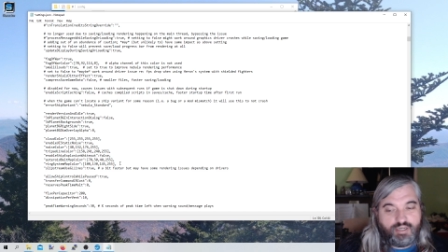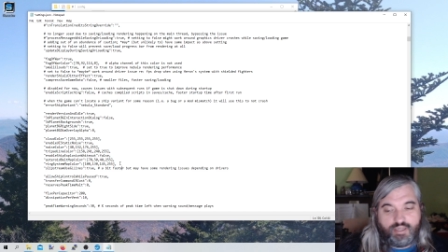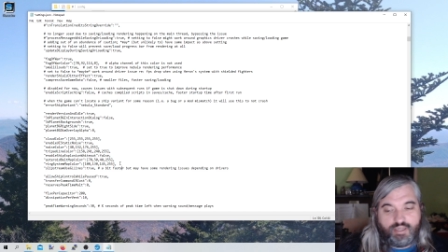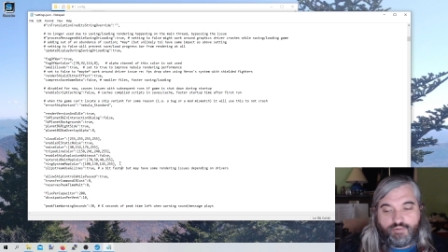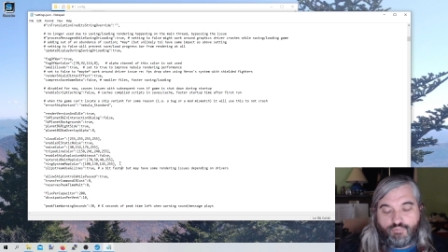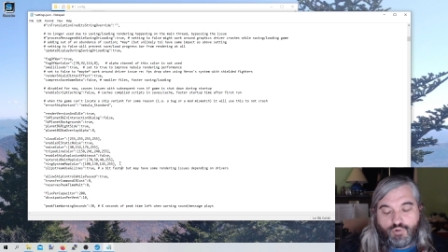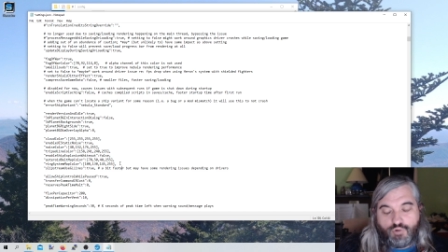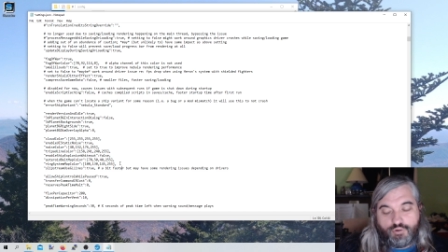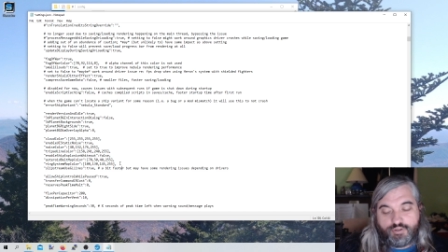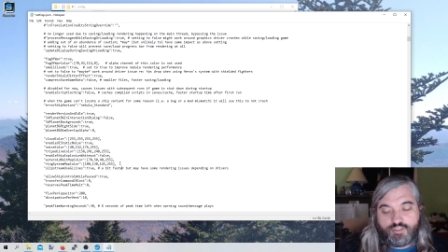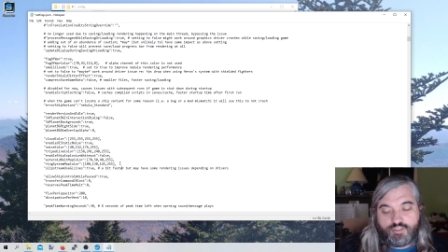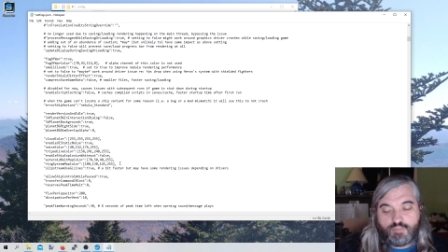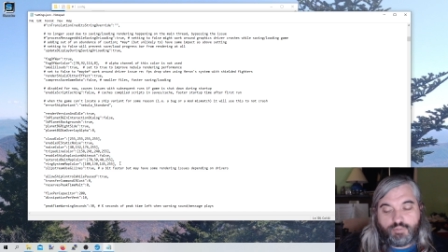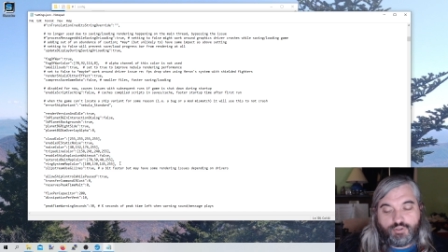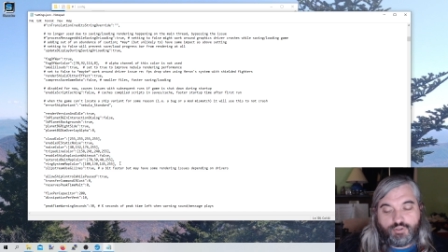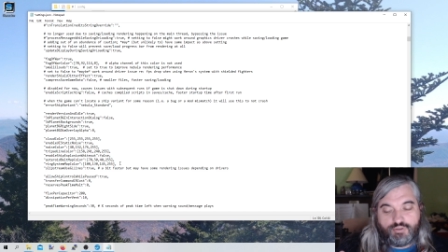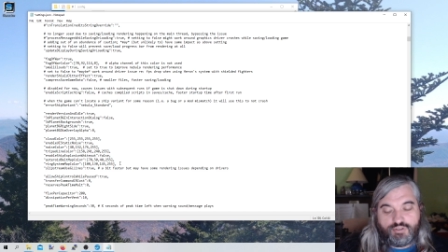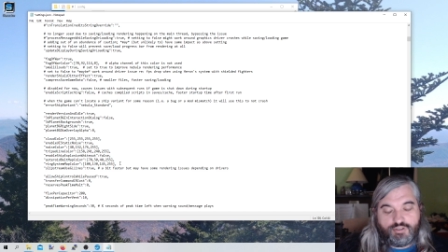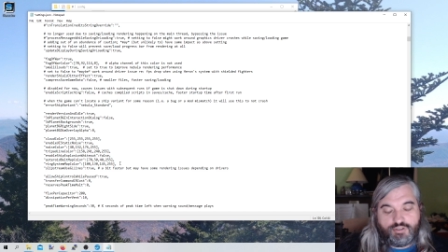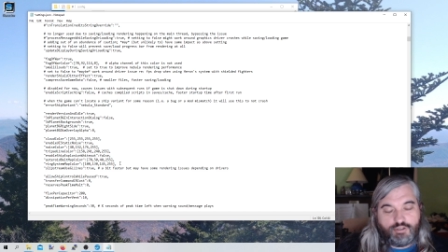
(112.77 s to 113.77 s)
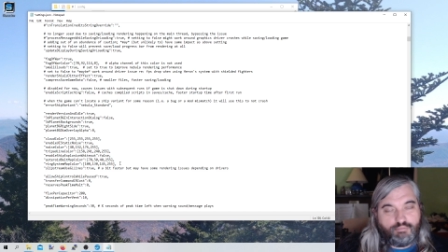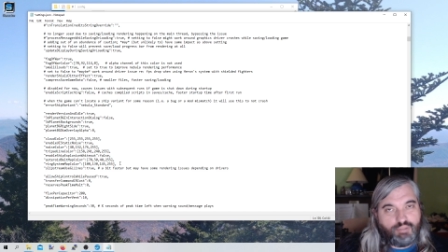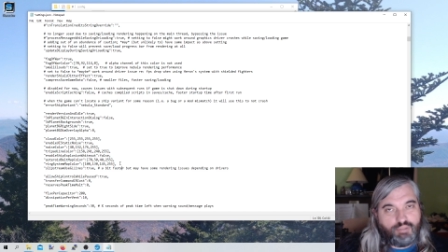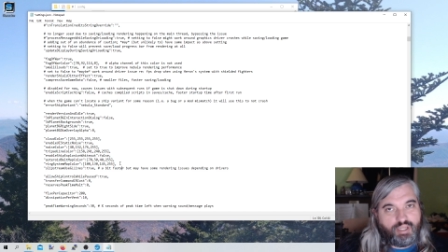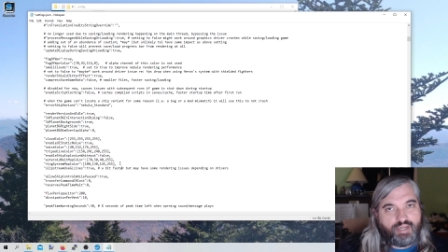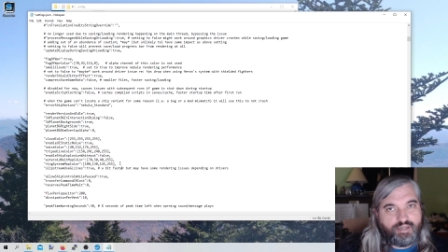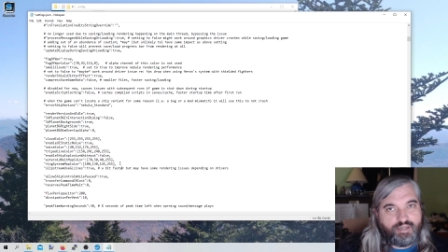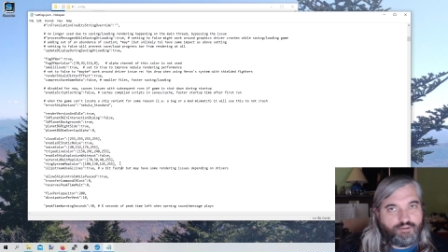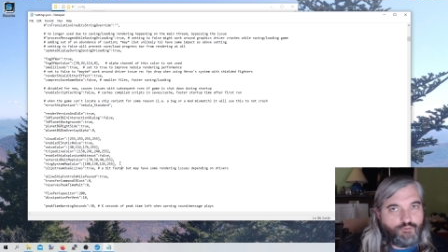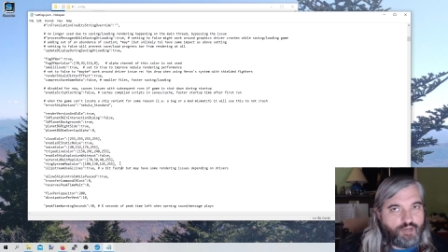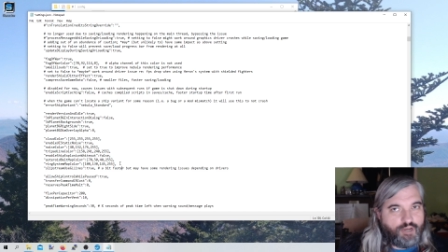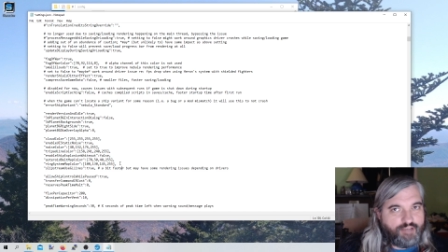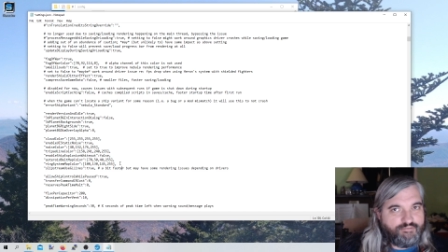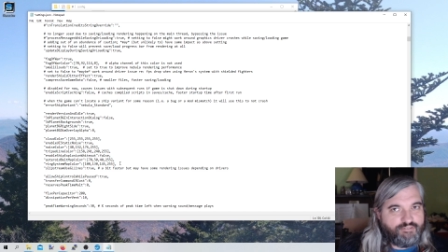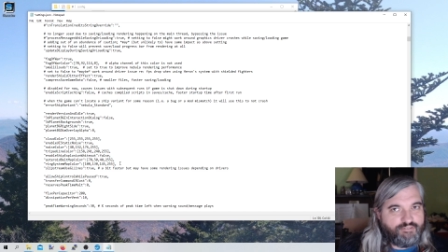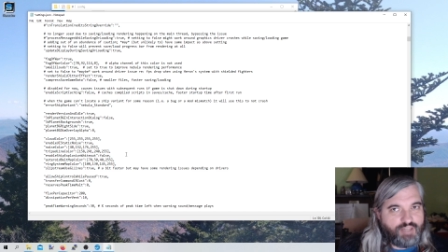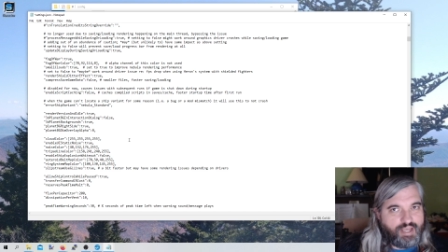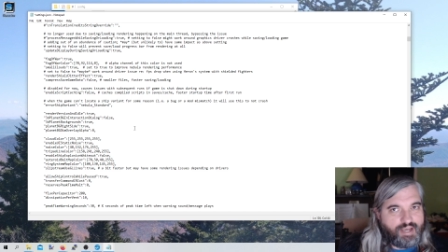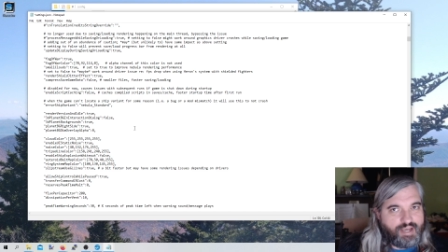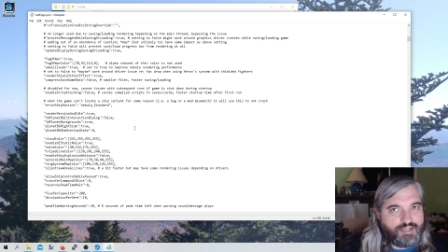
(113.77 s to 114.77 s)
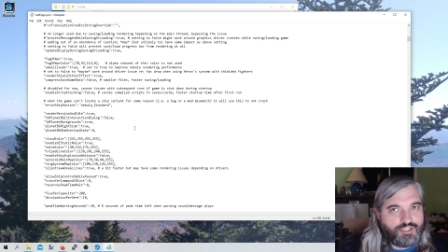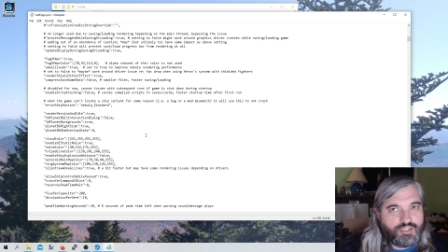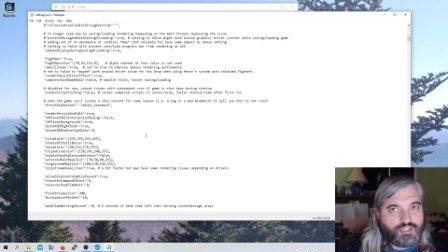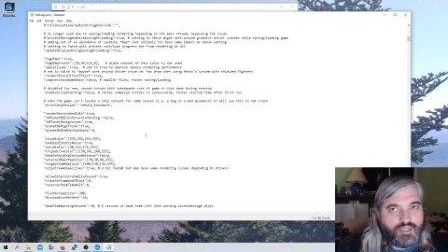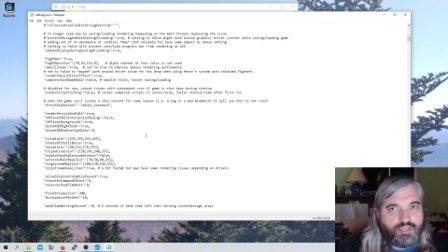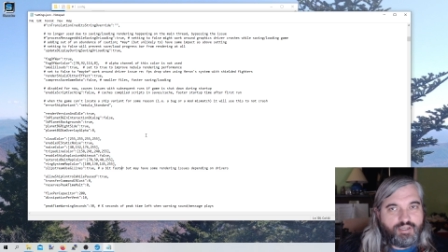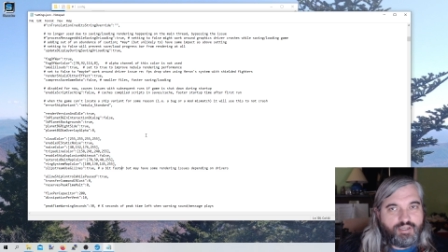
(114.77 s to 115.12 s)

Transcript: it won't explode into a blinding white flash.